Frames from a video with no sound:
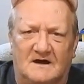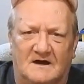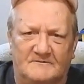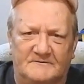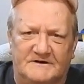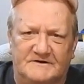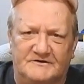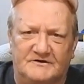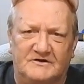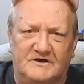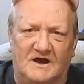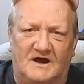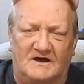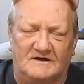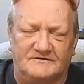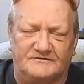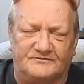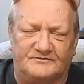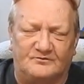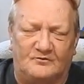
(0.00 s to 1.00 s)
I mean, you
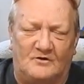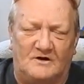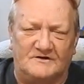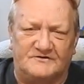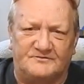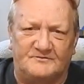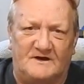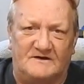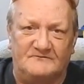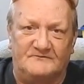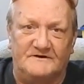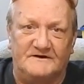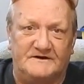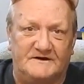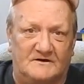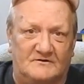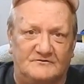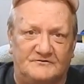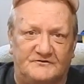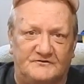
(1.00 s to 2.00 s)
guys watch my
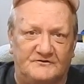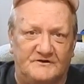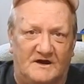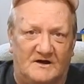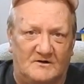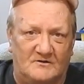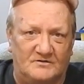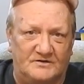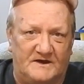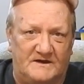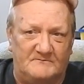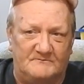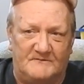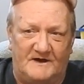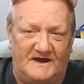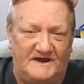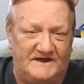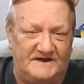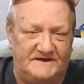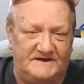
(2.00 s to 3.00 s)
videos, you know that
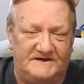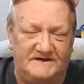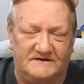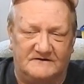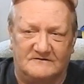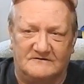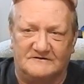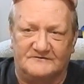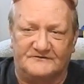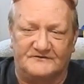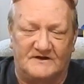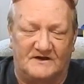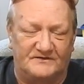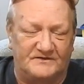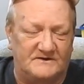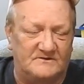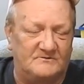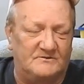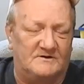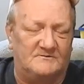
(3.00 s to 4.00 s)
May here is
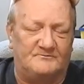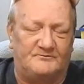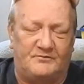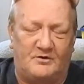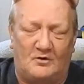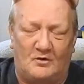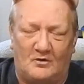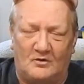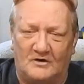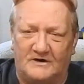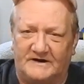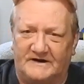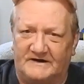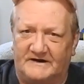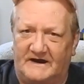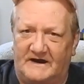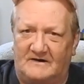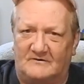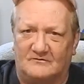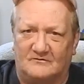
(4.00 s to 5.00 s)
nothing but
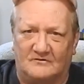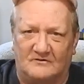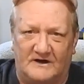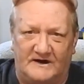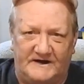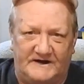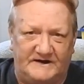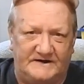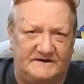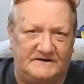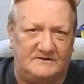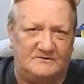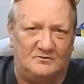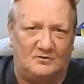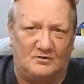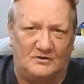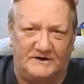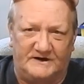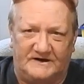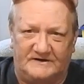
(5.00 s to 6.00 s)
pouring down rain
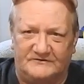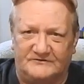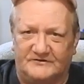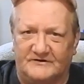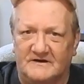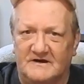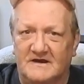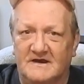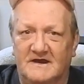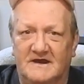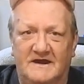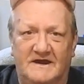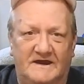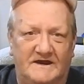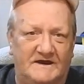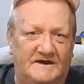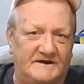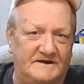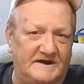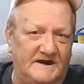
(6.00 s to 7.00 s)
and winds
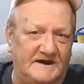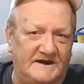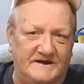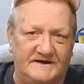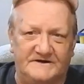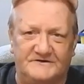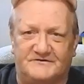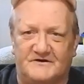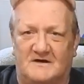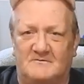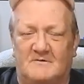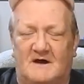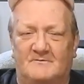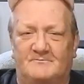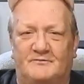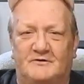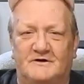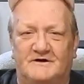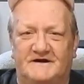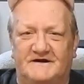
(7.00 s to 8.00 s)
and anytime
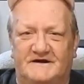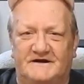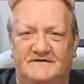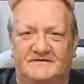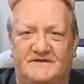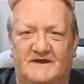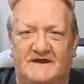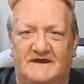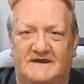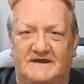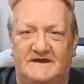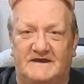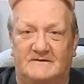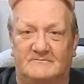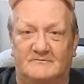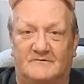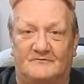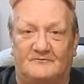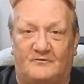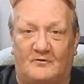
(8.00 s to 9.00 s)
I put anything
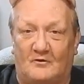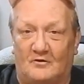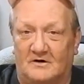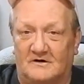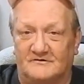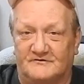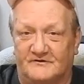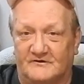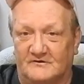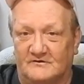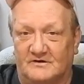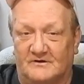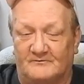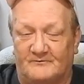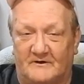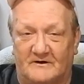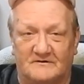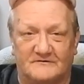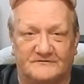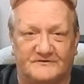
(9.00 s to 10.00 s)
in before June the
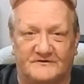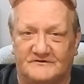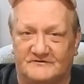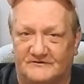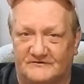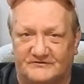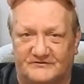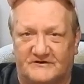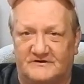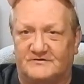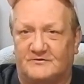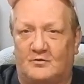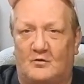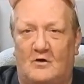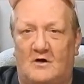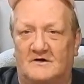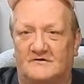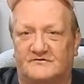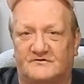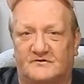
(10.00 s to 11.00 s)
1st, it just gets
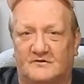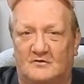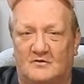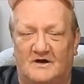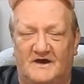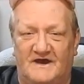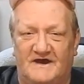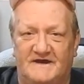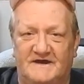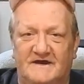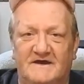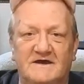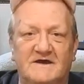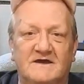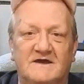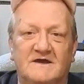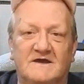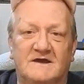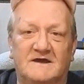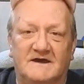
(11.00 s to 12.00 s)
washed away
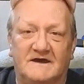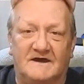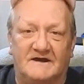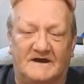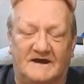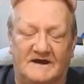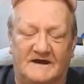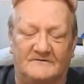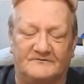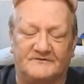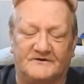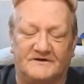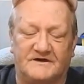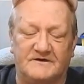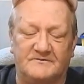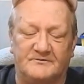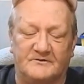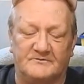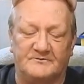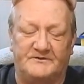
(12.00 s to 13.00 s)
and I have to
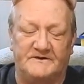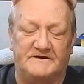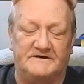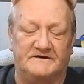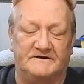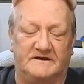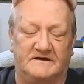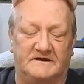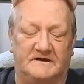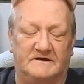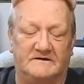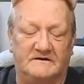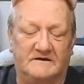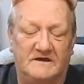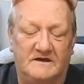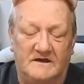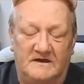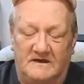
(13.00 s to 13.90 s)
keep repeating it.